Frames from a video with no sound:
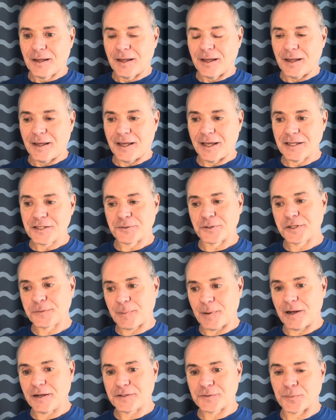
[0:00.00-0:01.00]
his
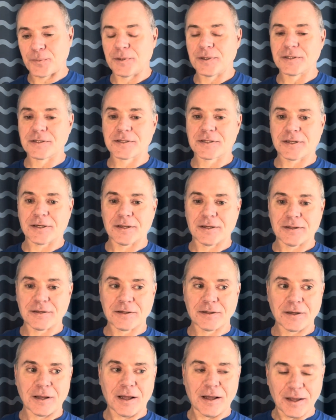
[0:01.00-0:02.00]
response was,
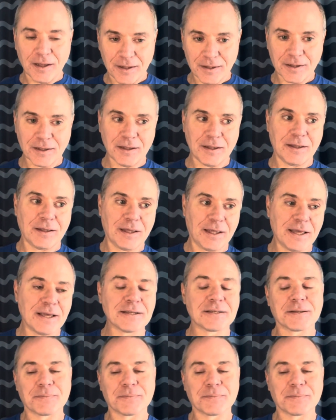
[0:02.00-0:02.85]
he